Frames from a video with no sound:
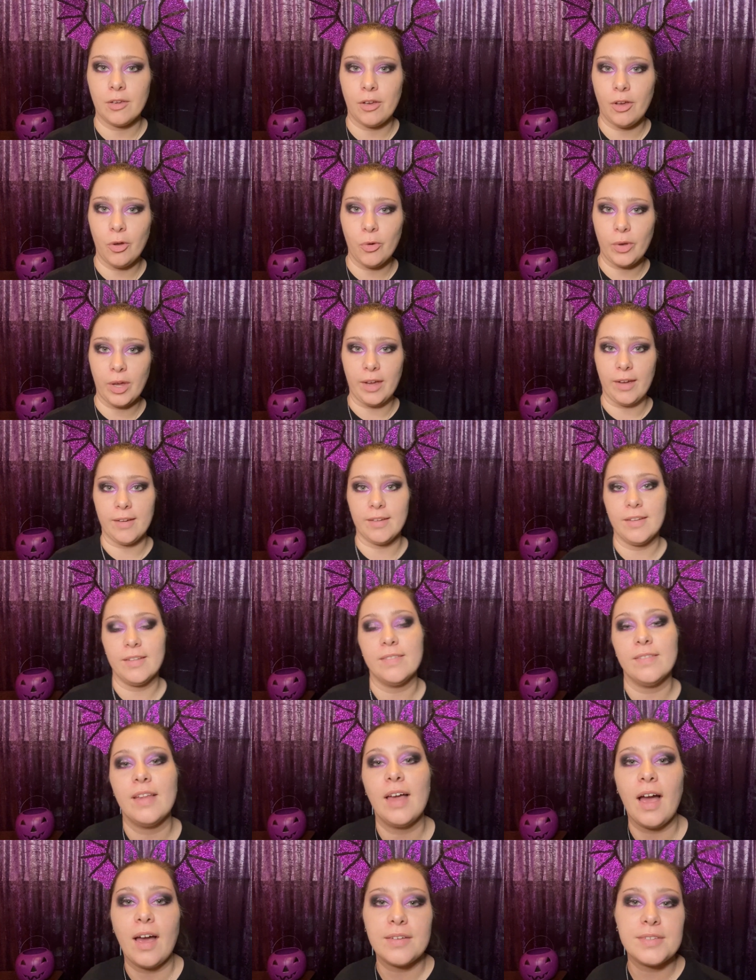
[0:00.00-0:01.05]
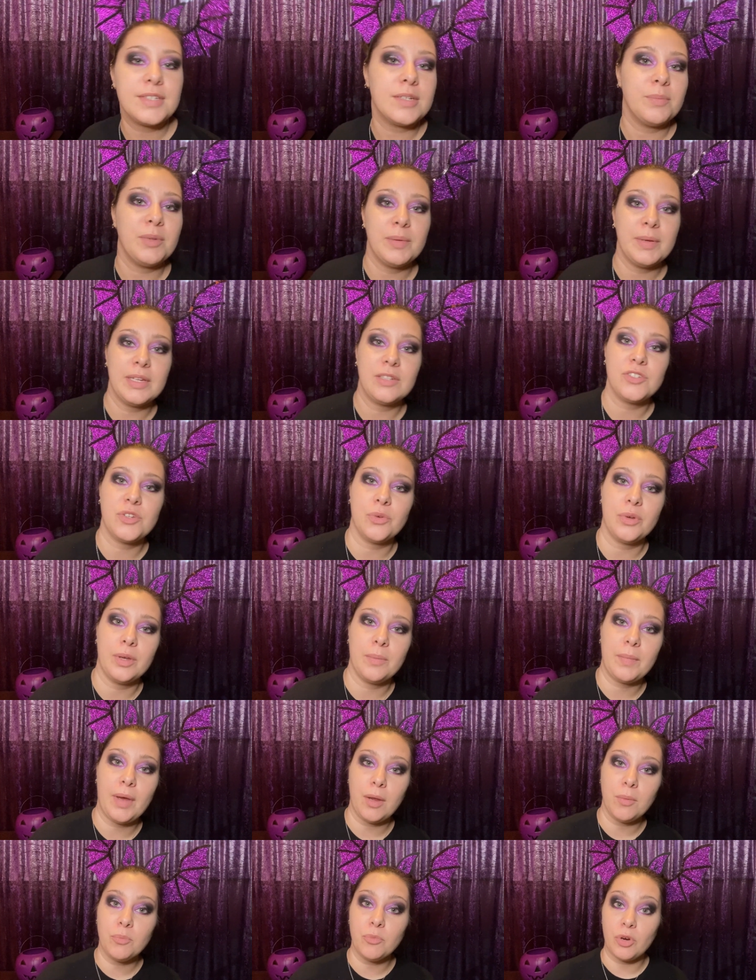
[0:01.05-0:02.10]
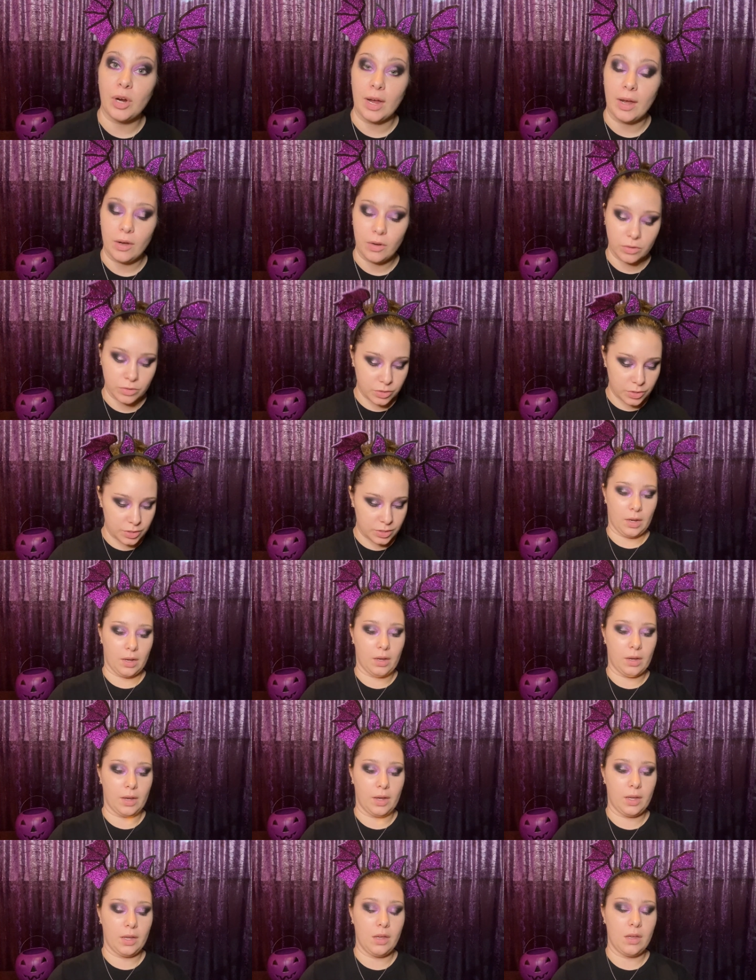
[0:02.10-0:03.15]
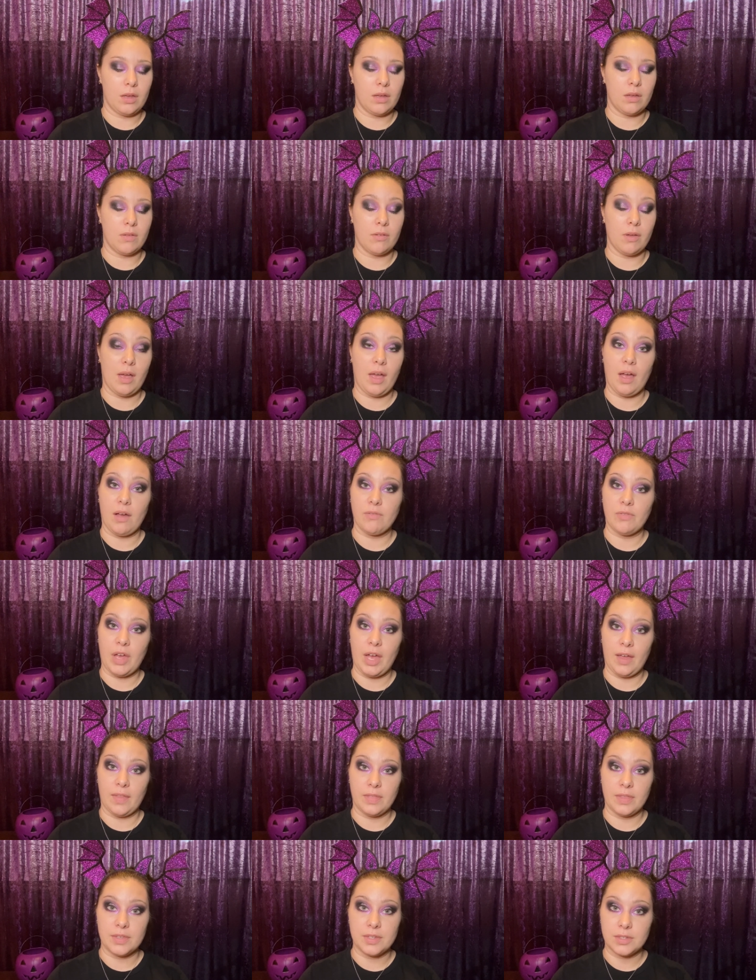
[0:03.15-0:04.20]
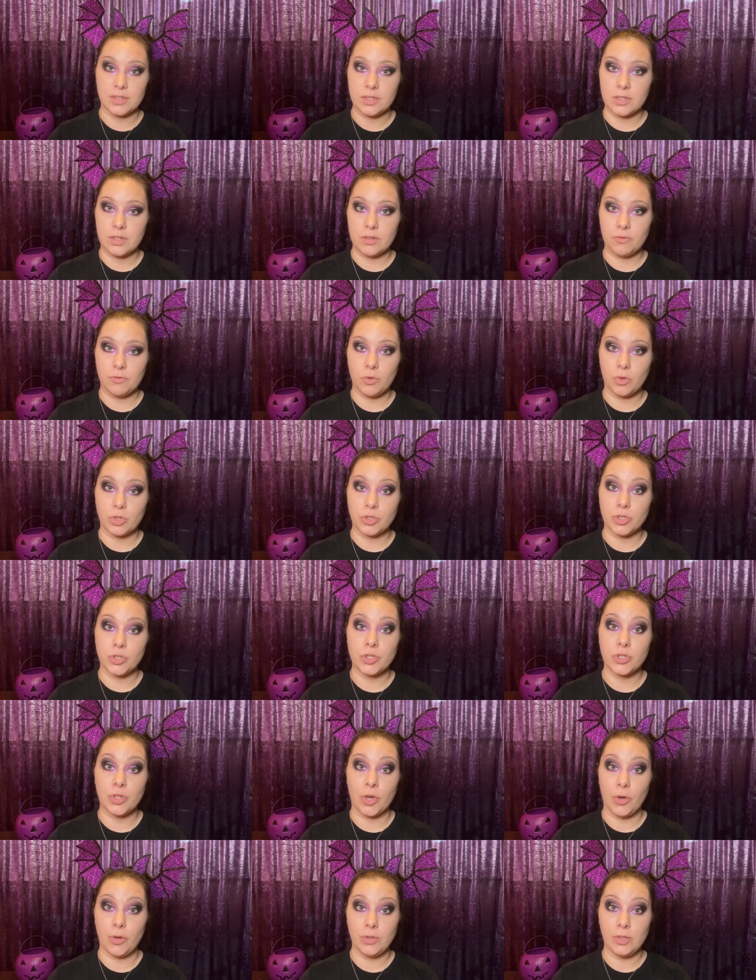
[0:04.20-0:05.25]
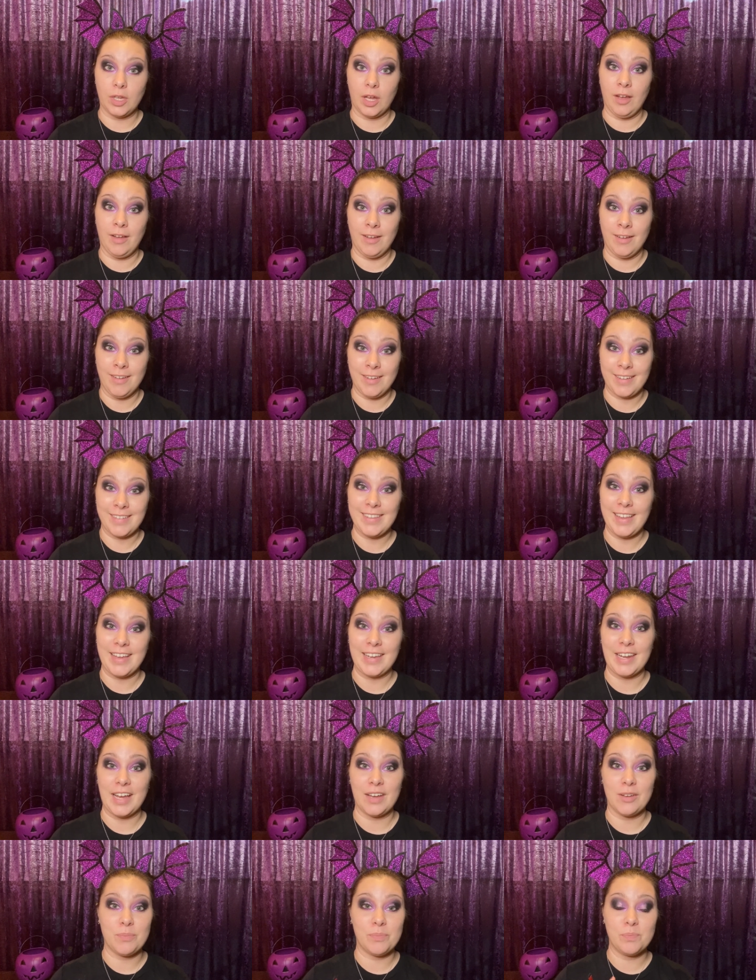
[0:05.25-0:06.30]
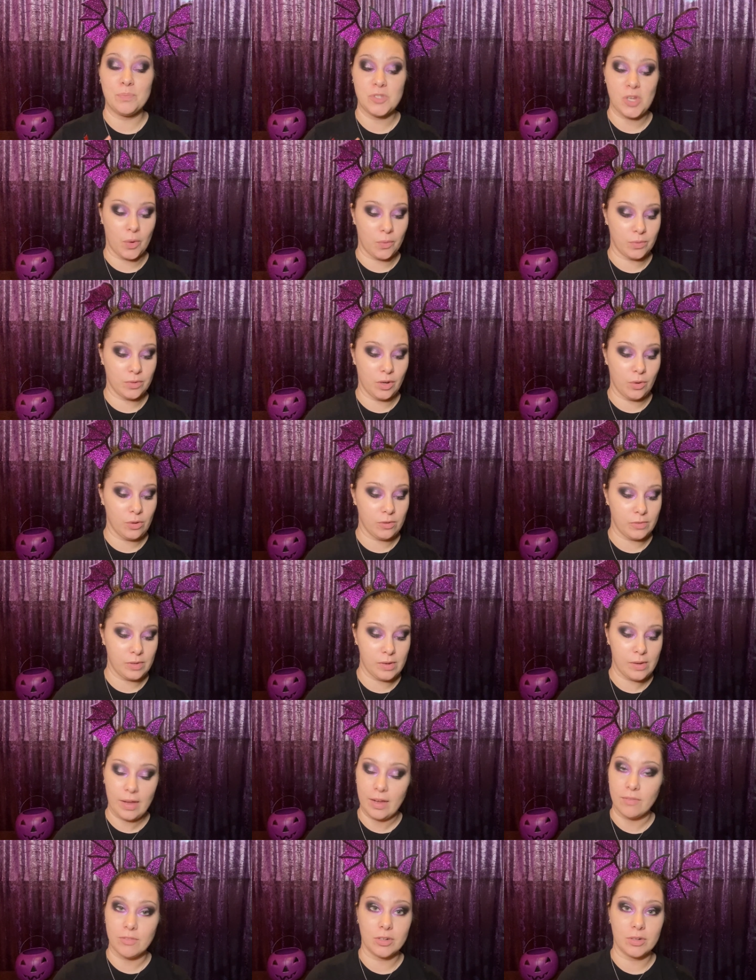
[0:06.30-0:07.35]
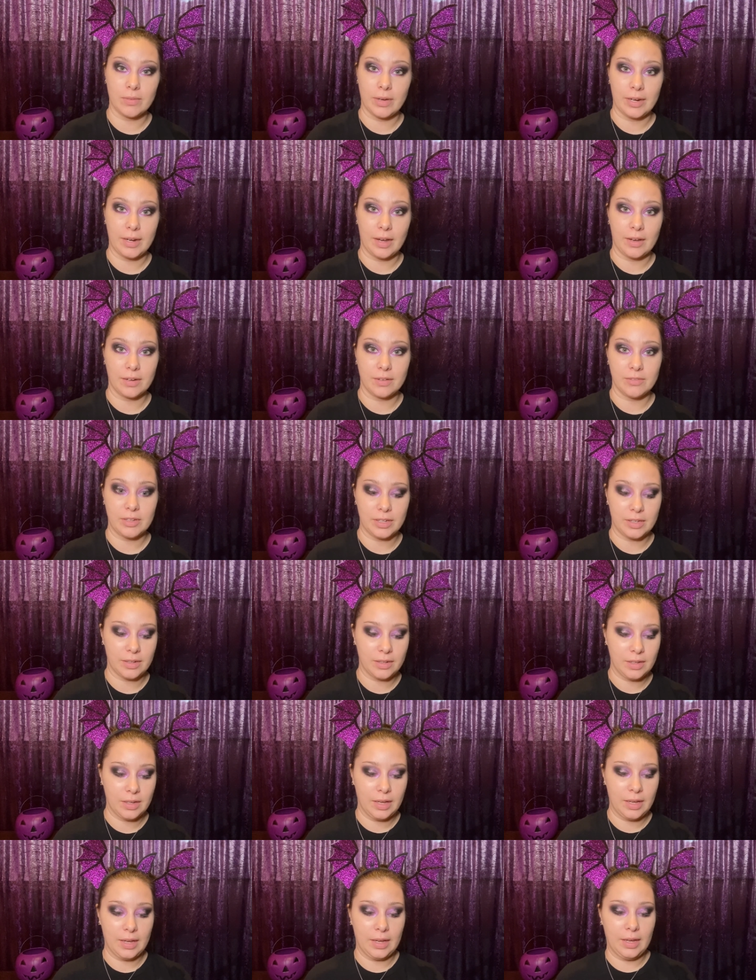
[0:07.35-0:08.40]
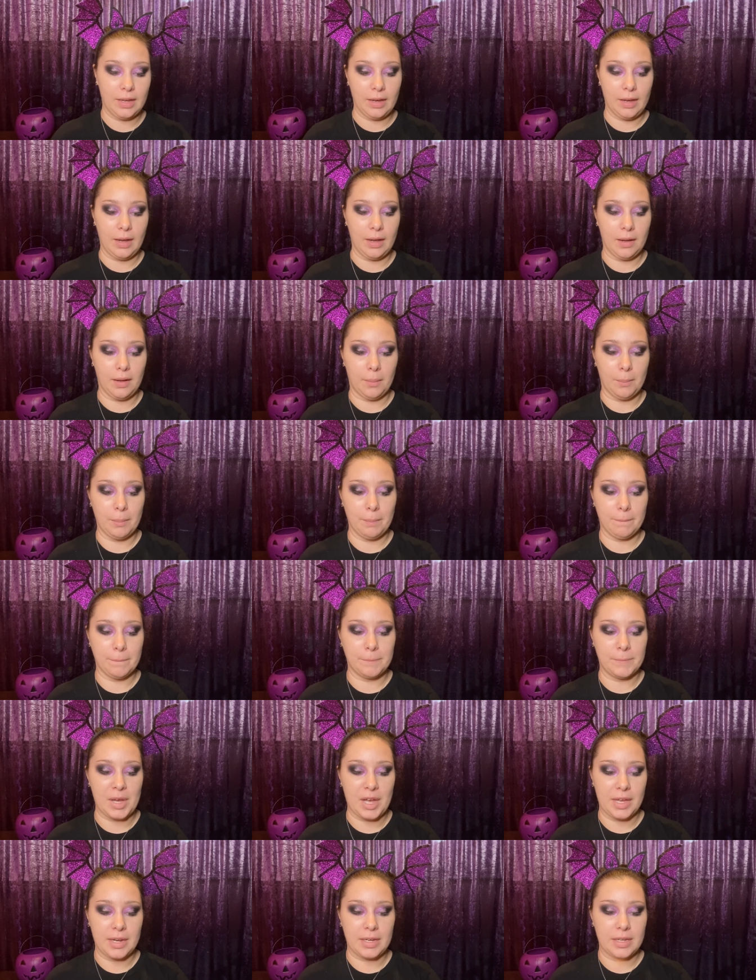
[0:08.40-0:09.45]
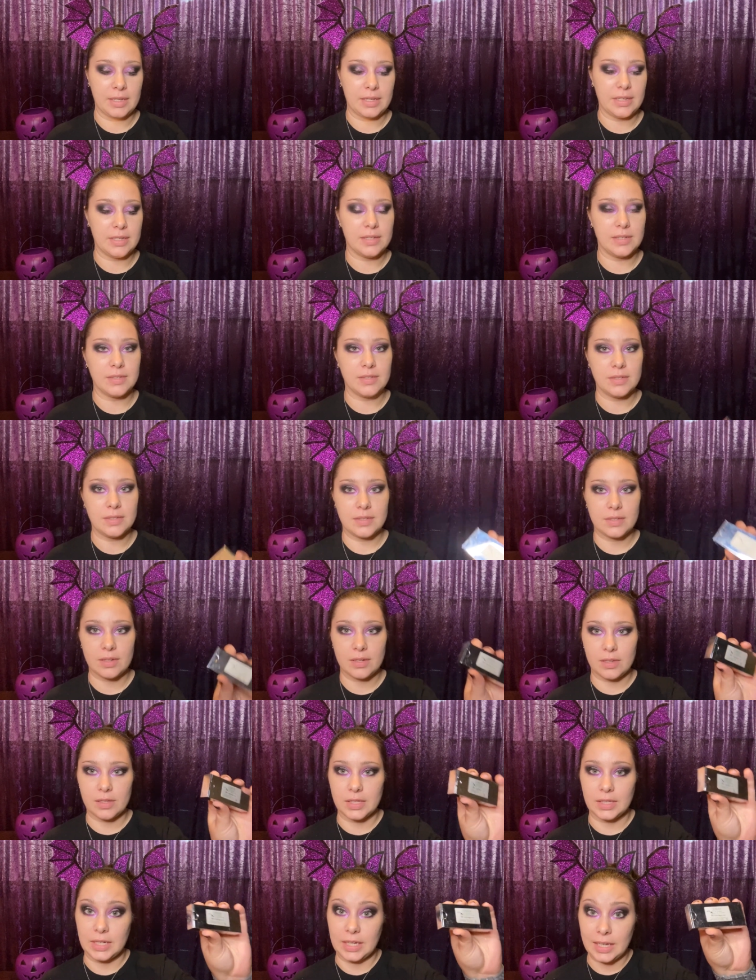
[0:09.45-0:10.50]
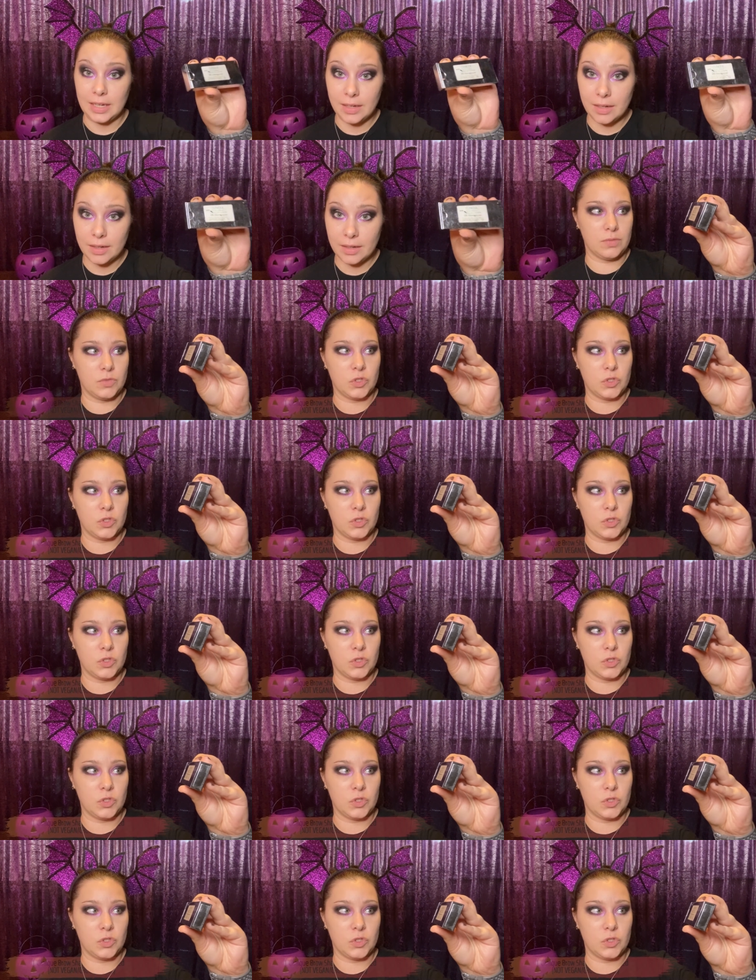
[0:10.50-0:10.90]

Okay, and last I'm going to be doing my brows. I have had this for so long and I don't know if I'll ever run out of it. But it is Clinique.